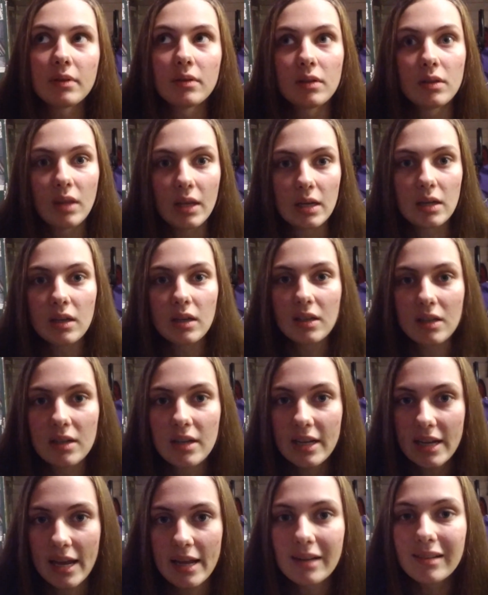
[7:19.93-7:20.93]
like,
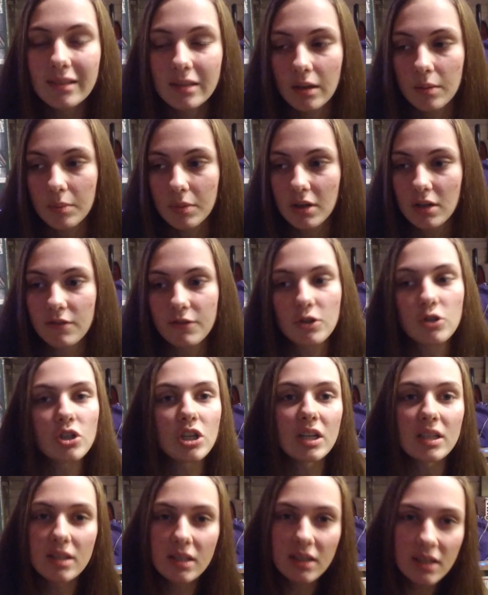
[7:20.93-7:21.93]
negate some confusion,
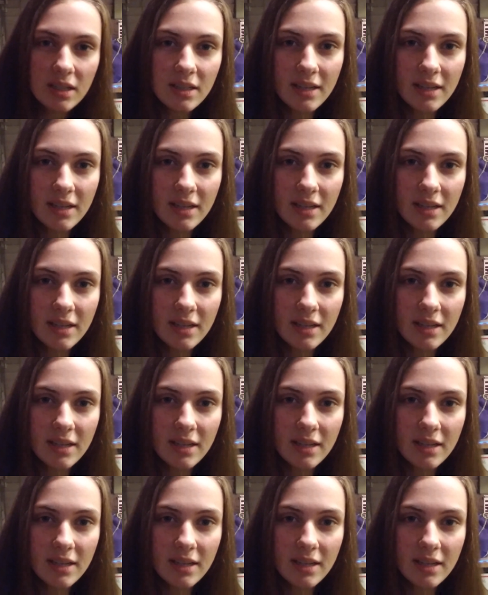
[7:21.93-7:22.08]
because it did